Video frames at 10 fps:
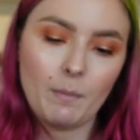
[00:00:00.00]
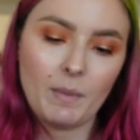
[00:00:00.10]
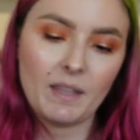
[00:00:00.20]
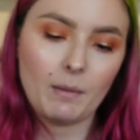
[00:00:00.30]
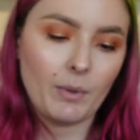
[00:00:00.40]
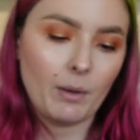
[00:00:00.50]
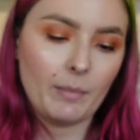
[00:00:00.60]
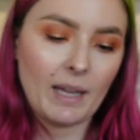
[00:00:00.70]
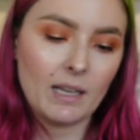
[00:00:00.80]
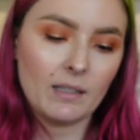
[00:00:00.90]
but then
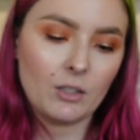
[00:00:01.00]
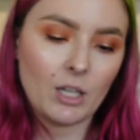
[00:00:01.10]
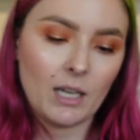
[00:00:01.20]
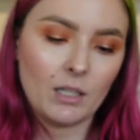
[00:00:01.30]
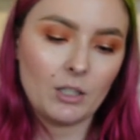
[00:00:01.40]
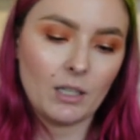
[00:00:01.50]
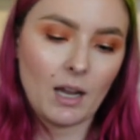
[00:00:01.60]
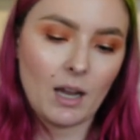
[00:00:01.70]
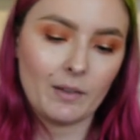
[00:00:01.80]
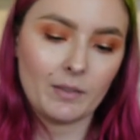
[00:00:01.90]
Bombay has changed in a
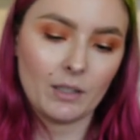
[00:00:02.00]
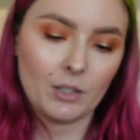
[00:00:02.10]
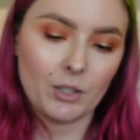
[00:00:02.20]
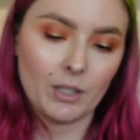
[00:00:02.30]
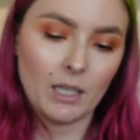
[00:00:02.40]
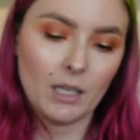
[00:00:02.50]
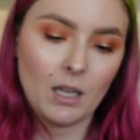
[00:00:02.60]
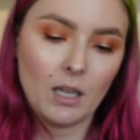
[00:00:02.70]
half century,